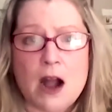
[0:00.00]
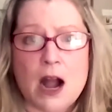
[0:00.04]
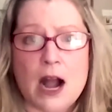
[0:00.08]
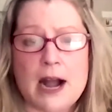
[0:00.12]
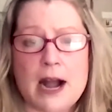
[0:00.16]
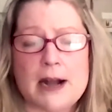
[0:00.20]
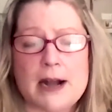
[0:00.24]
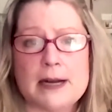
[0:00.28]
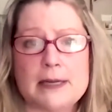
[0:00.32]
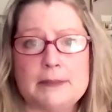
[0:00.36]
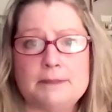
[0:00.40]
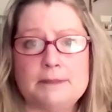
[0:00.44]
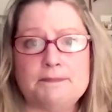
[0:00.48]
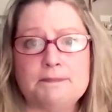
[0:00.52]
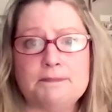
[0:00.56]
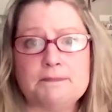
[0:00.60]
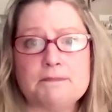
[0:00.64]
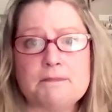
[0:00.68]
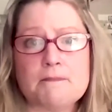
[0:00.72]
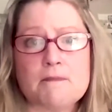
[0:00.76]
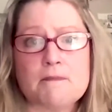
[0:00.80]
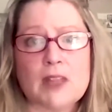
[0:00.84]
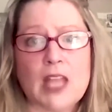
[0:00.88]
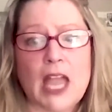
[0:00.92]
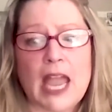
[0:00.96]
And
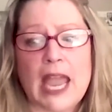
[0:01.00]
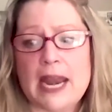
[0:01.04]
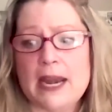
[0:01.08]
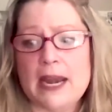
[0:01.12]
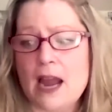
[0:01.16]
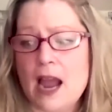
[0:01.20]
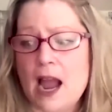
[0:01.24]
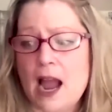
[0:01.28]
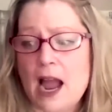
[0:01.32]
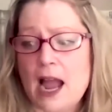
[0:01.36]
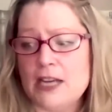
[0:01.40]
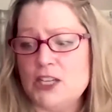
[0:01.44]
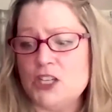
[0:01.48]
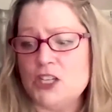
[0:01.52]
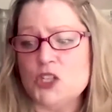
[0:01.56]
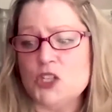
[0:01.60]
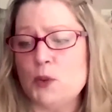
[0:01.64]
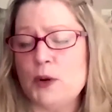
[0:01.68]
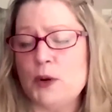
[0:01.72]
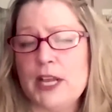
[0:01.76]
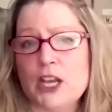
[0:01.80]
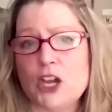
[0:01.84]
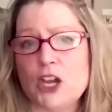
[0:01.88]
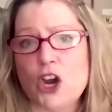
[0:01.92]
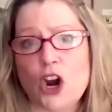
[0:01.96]
I just
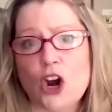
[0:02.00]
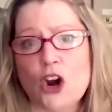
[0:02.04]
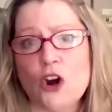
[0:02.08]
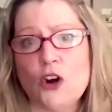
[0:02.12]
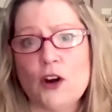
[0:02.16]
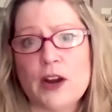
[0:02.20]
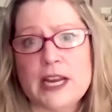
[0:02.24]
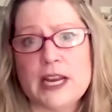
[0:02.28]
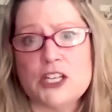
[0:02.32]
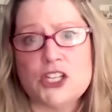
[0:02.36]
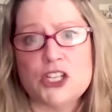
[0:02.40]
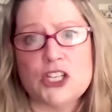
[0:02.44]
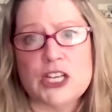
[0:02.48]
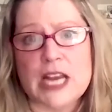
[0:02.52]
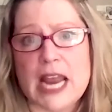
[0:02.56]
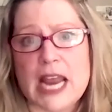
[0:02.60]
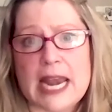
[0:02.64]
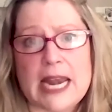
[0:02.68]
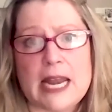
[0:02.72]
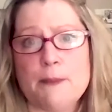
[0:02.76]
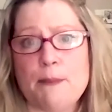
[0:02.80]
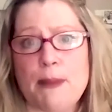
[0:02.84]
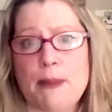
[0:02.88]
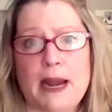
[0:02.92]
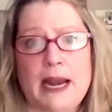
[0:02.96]
would encourage
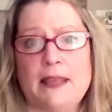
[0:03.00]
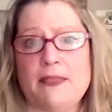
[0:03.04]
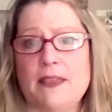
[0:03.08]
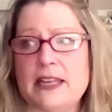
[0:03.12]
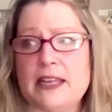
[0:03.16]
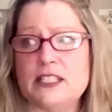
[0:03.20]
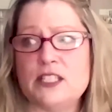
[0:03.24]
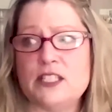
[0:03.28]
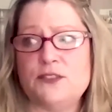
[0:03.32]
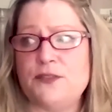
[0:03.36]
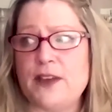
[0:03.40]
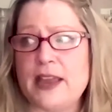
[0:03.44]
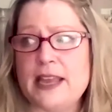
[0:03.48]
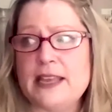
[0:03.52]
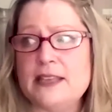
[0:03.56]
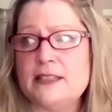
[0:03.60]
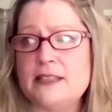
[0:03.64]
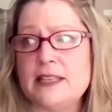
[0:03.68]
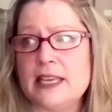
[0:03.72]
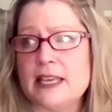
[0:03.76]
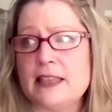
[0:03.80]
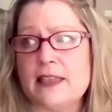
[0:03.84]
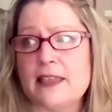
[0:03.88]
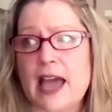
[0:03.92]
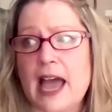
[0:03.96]
anybody that's
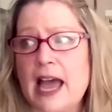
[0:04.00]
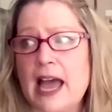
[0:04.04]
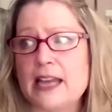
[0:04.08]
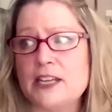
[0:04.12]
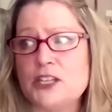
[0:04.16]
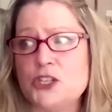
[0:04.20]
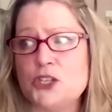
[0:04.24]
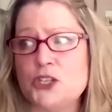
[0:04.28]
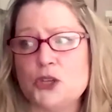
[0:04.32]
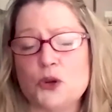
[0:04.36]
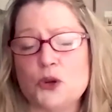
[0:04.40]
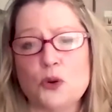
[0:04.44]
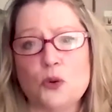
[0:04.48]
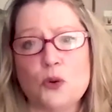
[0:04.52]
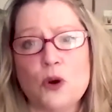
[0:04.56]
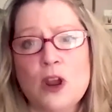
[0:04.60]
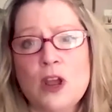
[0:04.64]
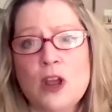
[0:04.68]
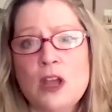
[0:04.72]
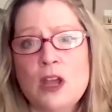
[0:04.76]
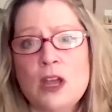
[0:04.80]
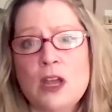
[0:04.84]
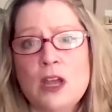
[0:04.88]
facing that to